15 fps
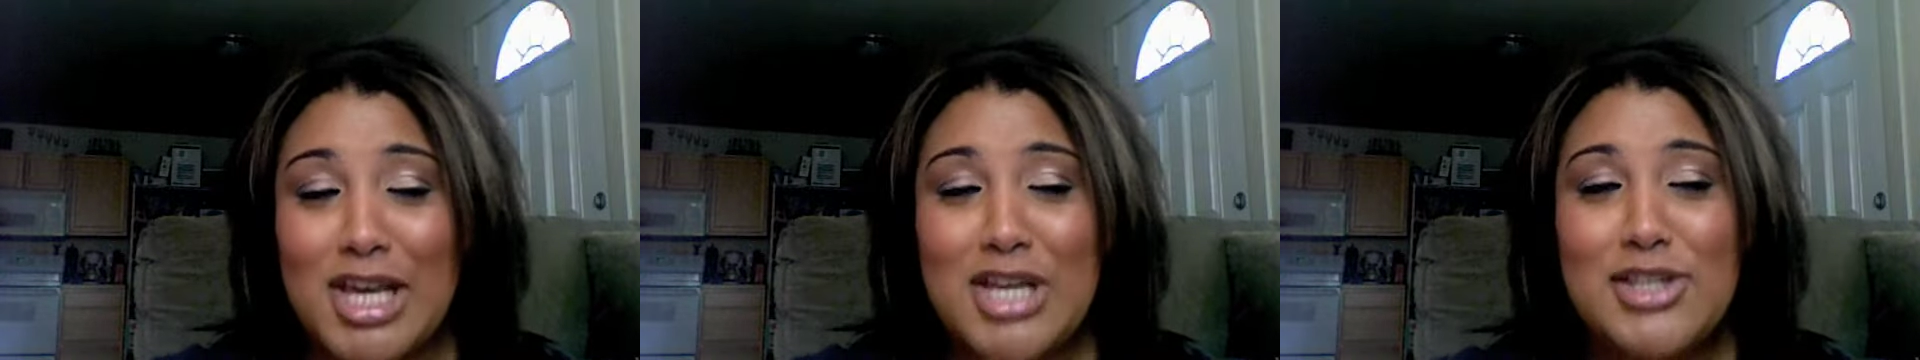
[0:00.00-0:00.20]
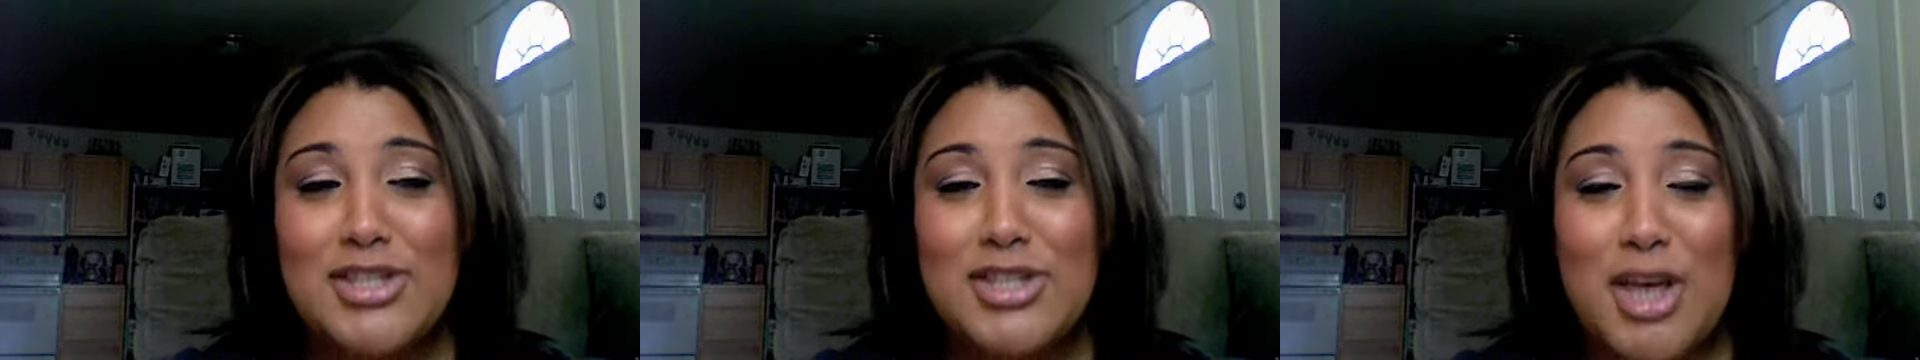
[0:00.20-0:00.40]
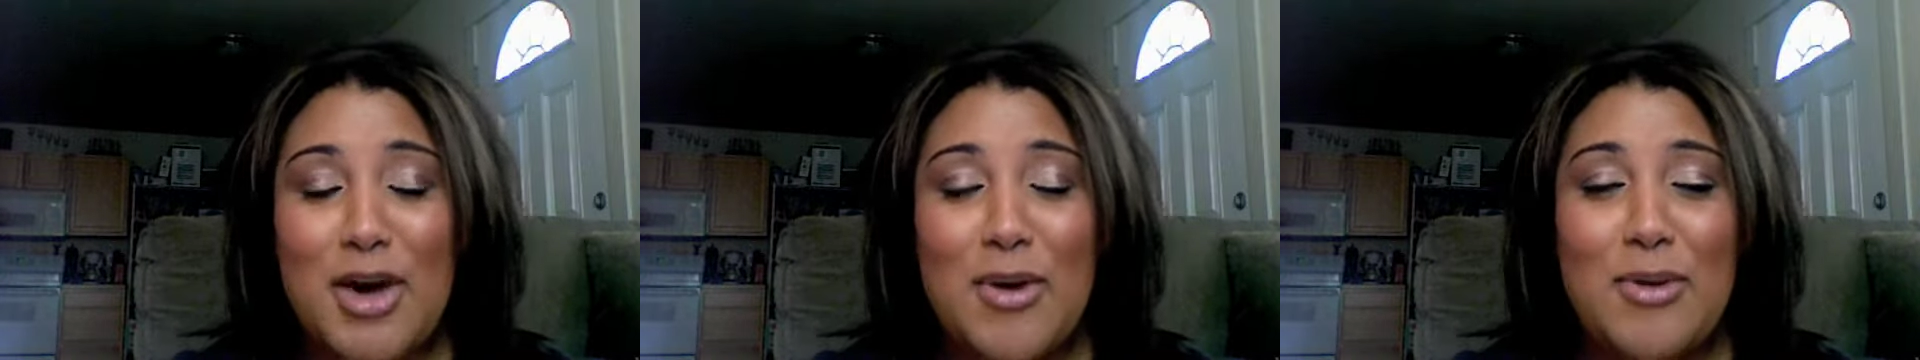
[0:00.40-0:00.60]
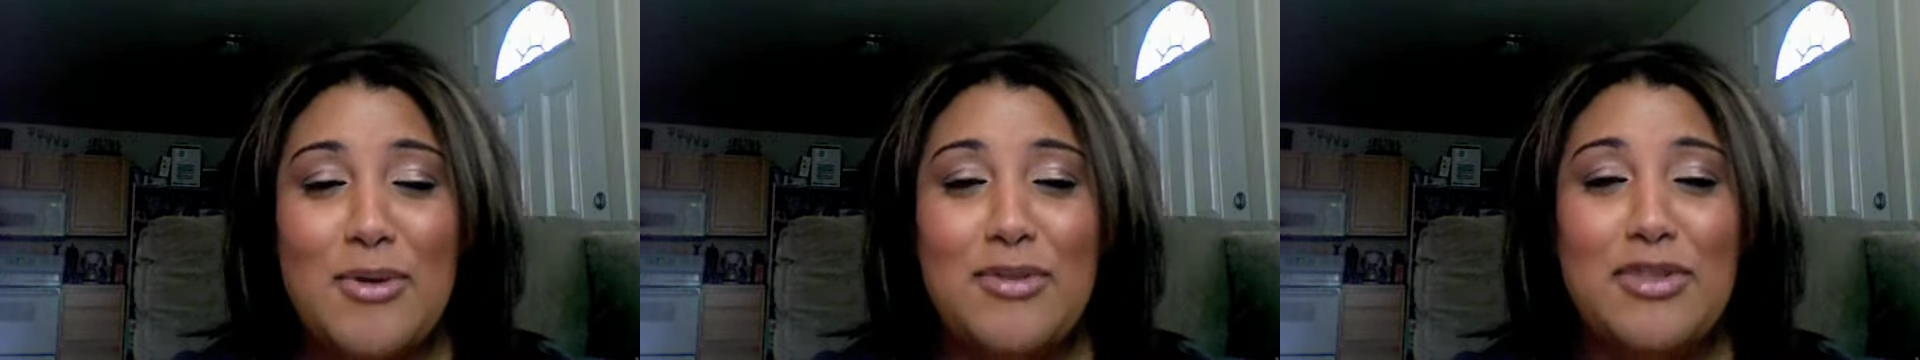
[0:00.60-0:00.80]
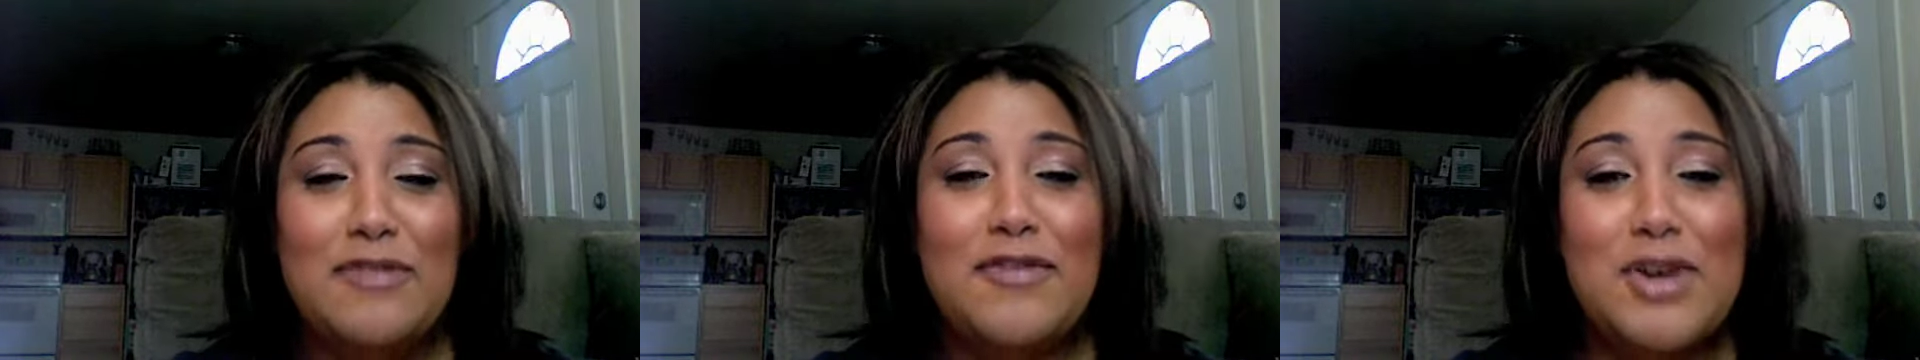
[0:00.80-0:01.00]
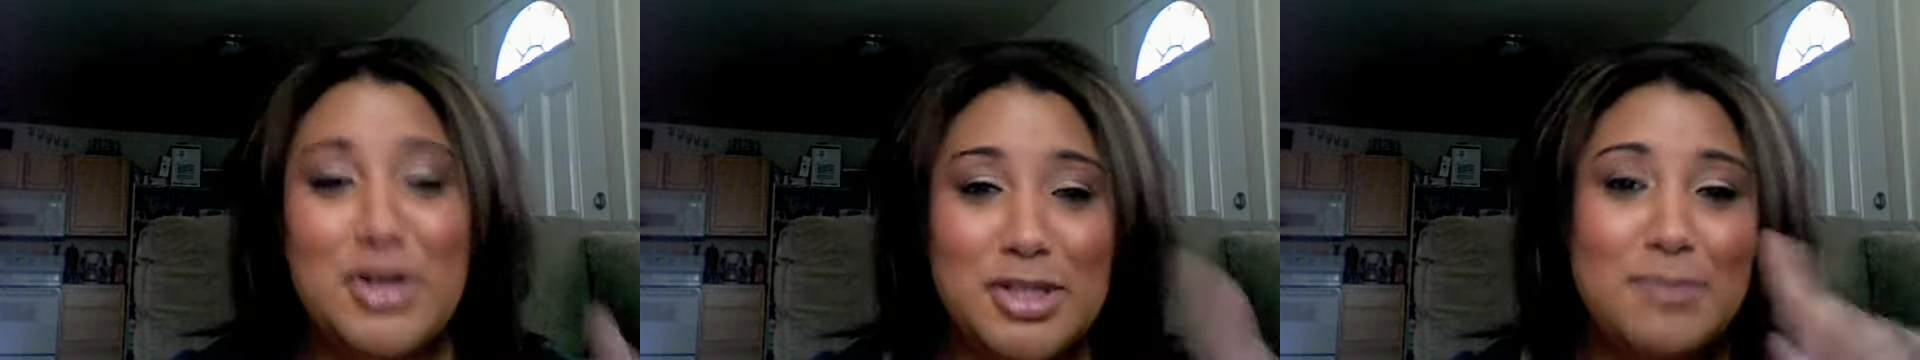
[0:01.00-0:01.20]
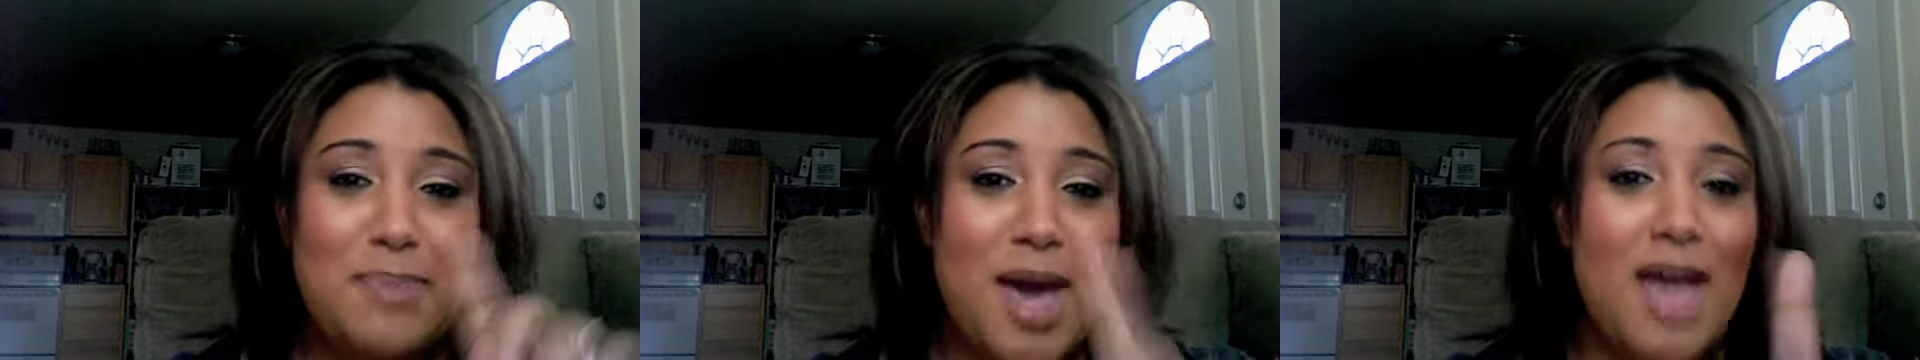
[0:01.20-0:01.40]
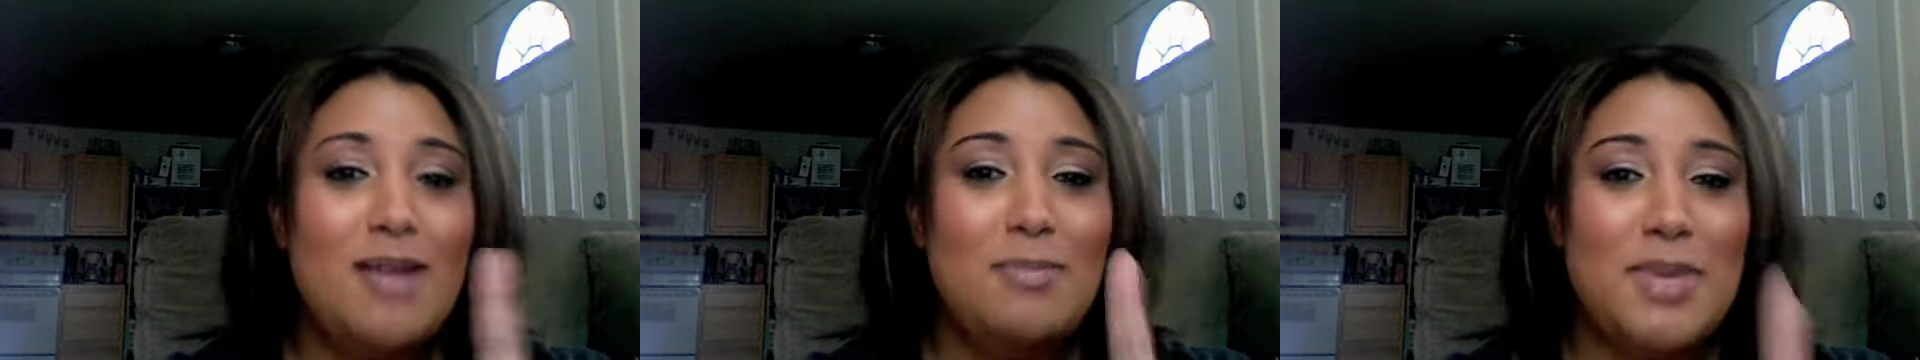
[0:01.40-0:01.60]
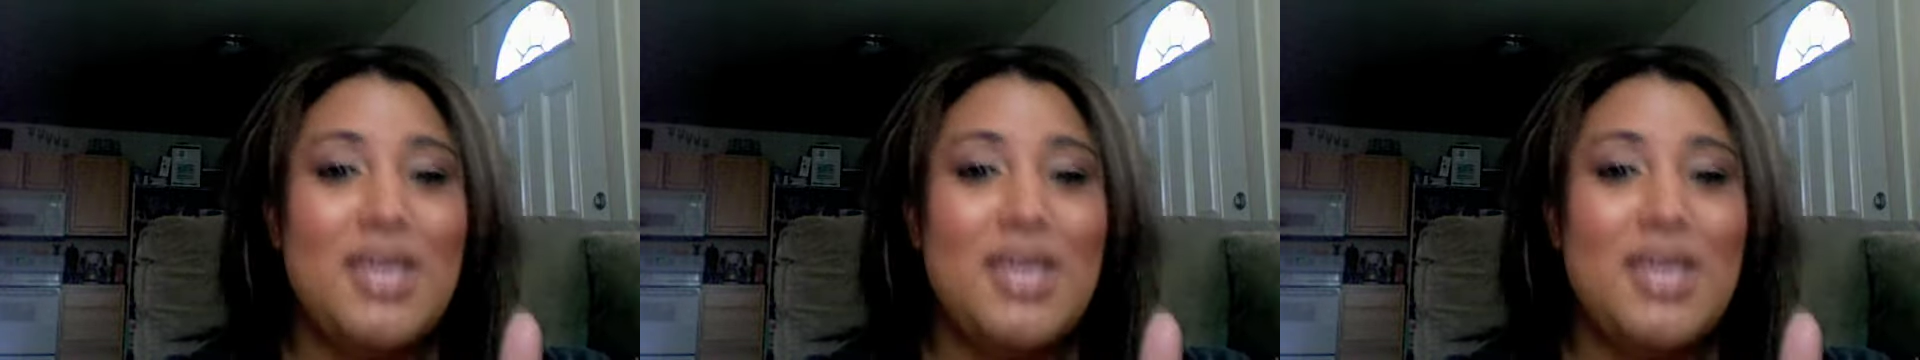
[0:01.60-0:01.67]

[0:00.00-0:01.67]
So the first pet